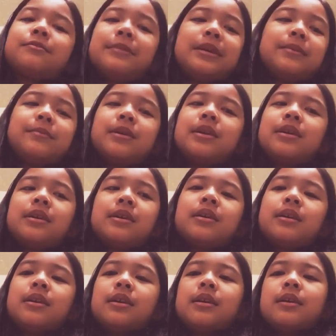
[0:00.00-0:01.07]
meme.
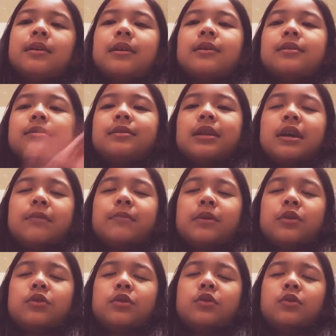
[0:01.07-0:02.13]
Number
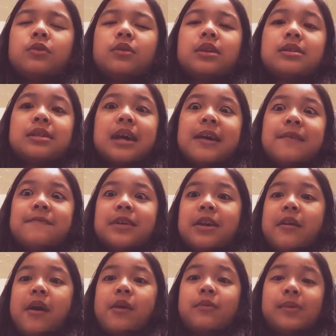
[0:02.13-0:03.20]
two, the second
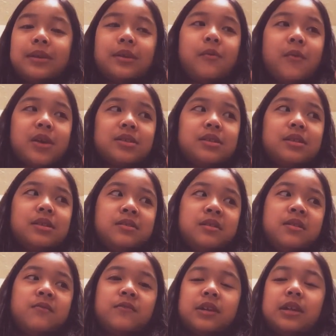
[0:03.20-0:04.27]
video I really want,
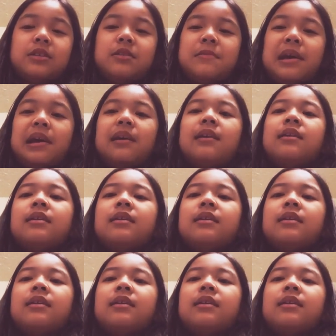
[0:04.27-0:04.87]
wanted to make.